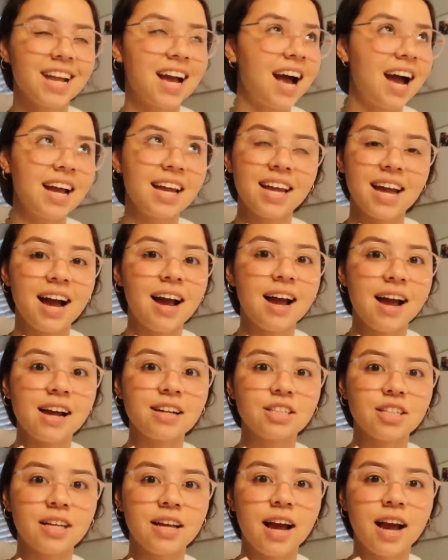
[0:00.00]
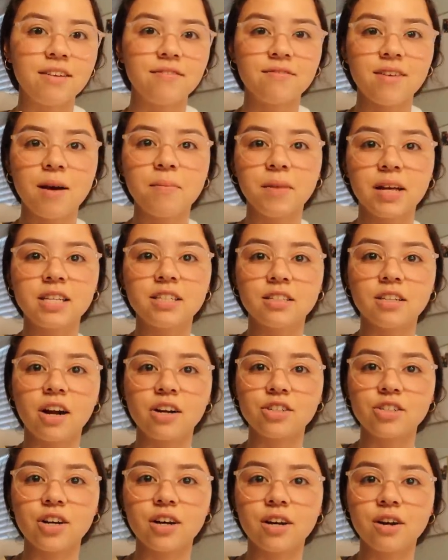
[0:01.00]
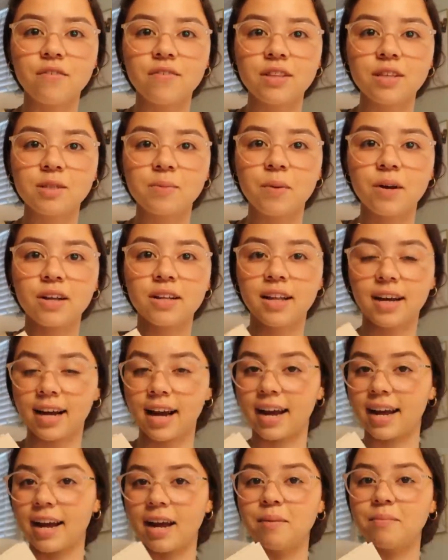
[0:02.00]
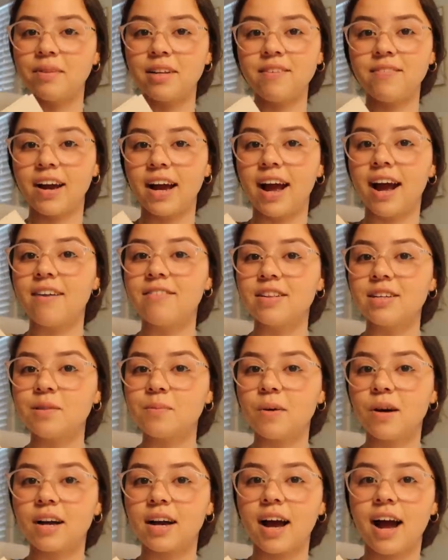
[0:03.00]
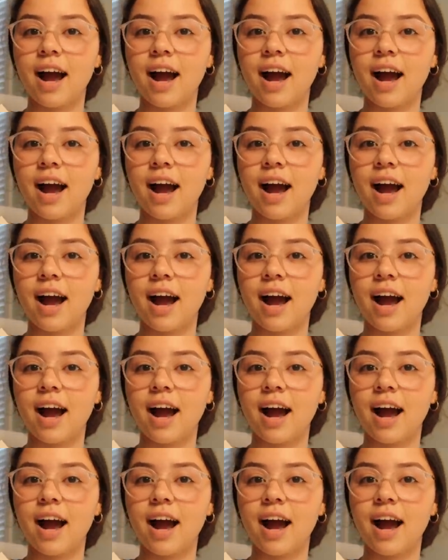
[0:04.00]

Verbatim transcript: I, I actually, I, am like starstruck over this book. Like I can't believe I have this book.